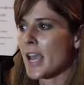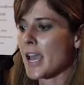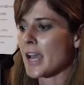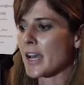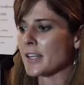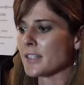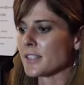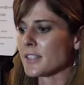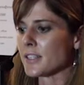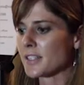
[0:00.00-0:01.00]
And
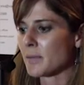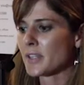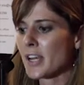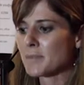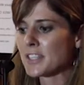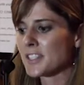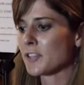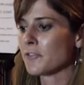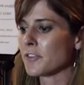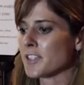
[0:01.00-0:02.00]
sometimes it
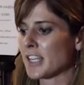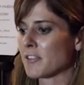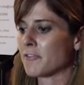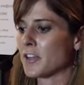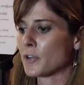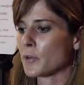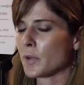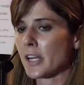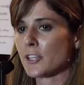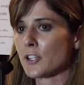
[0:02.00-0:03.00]
still feels like fear
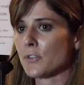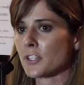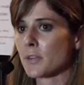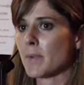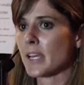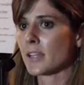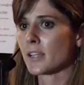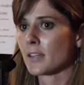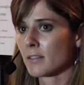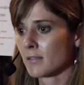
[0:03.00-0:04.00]
when I choose to
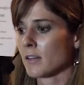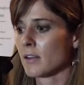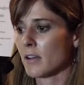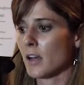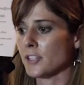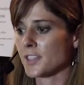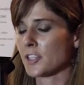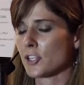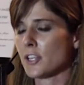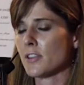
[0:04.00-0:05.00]
make a
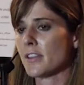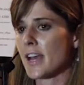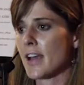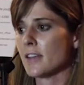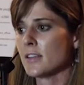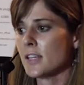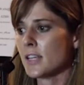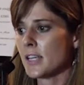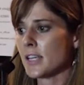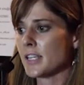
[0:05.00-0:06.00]
decision that
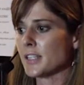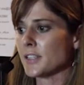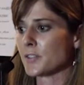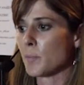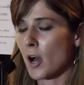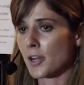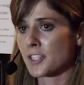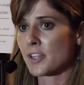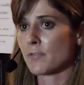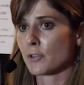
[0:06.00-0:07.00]
is
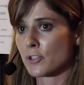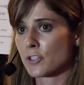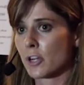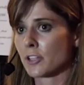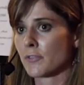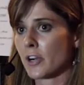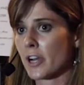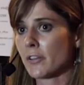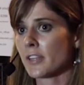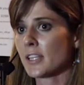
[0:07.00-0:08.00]
positive or constructive or
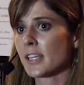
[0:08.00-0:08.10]
healthy.